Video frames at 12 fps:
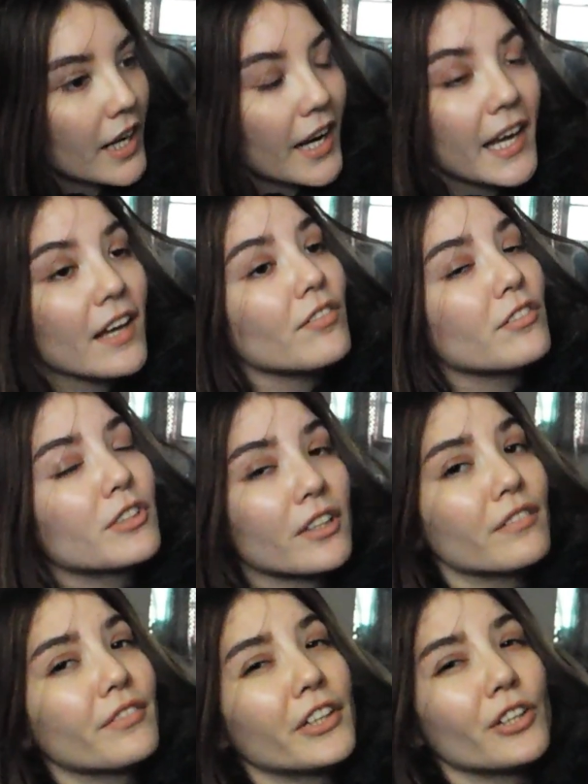I haven't
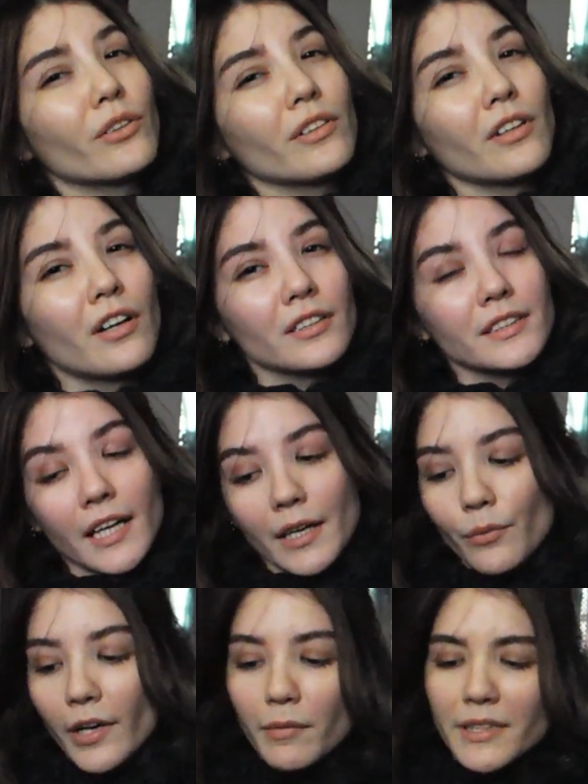done a video in a long time.
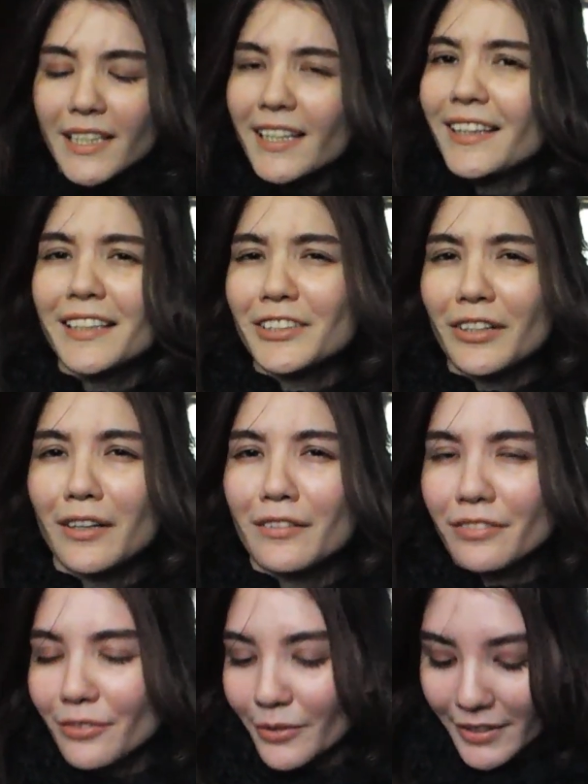Why am I taking these
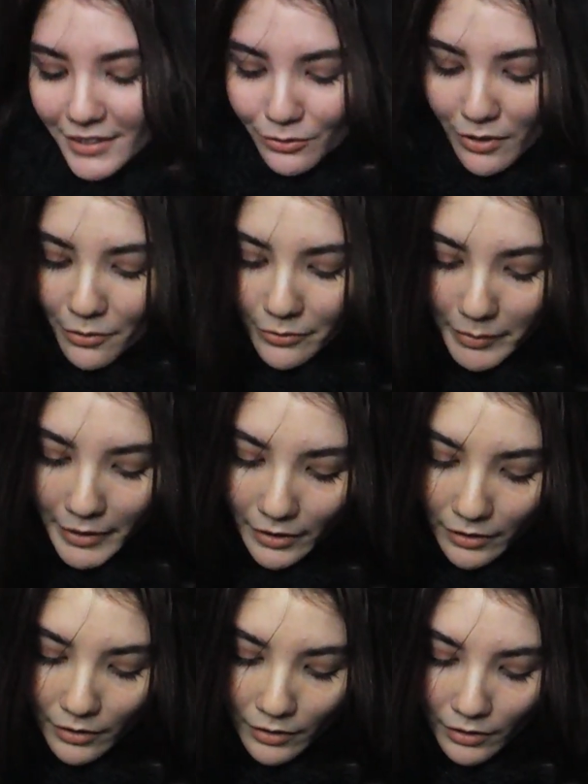off? What is wrong with me?
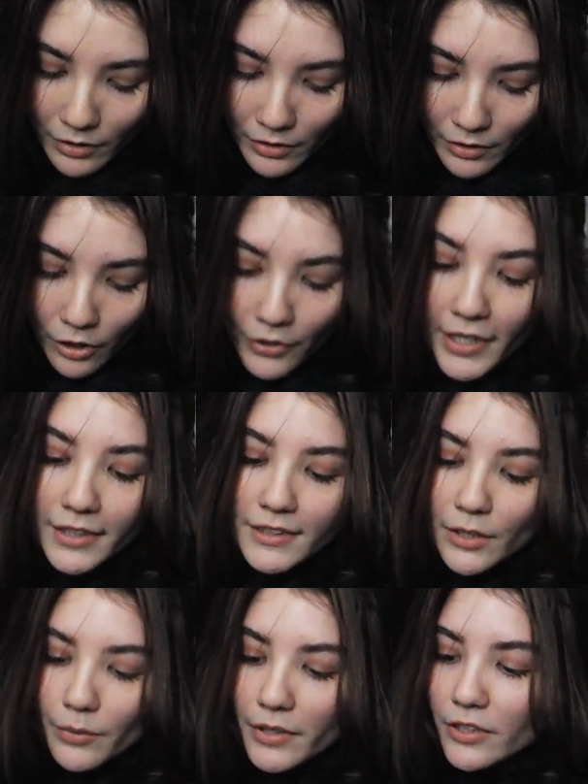Oh yeah, because
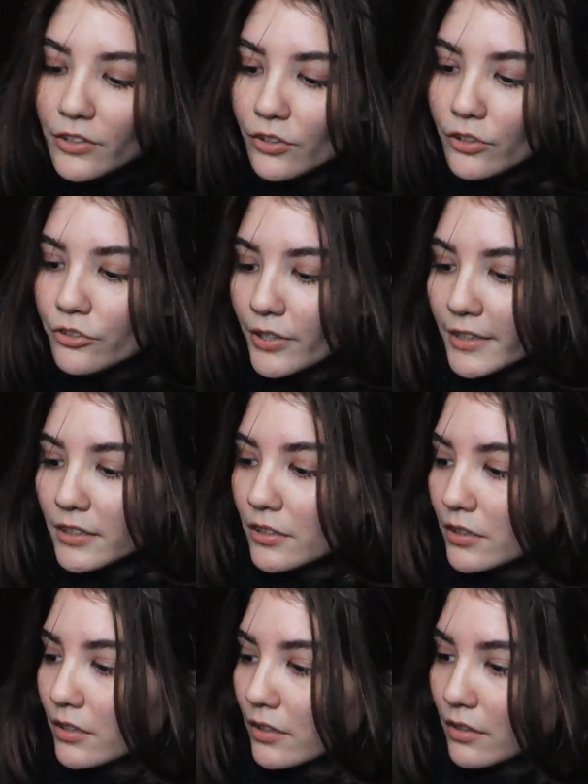I wanted to do the dress.